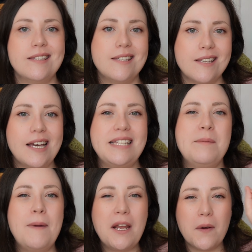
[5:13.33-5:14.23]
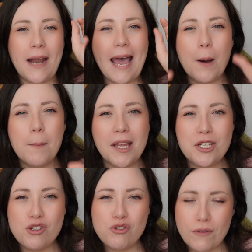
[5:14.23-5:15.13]
the size depending on how
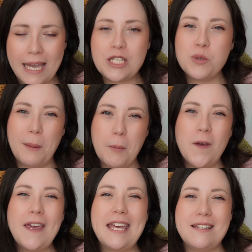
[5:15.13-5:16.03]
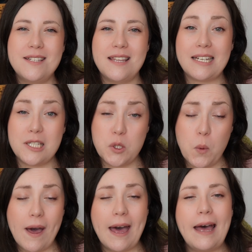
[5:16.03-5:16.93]
much stretch we're putting into that
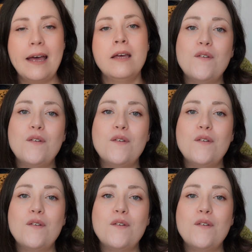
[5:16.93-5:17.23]
square.